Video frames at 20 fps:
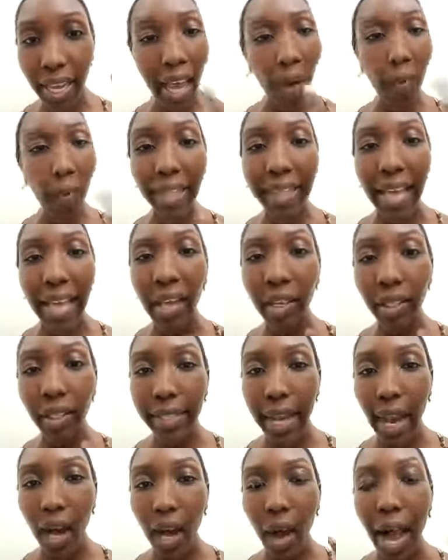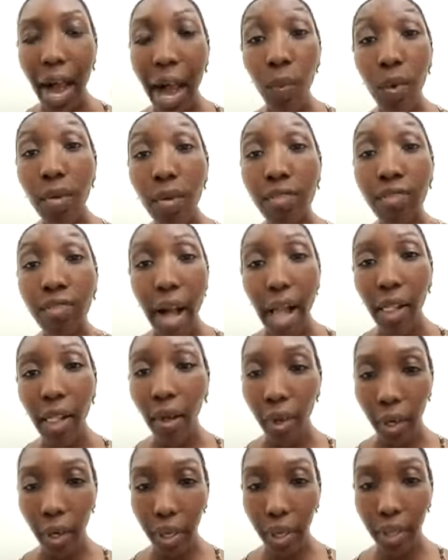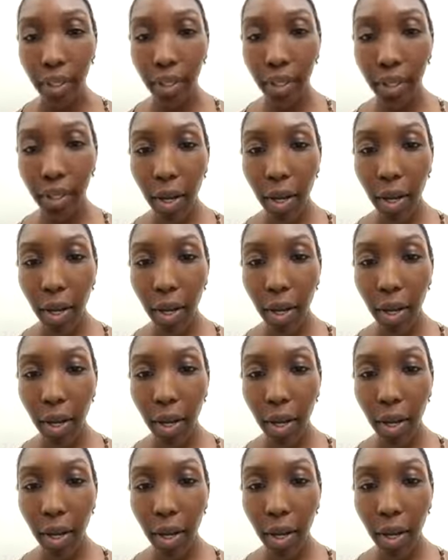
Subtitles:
And without a doubt, I will follow her,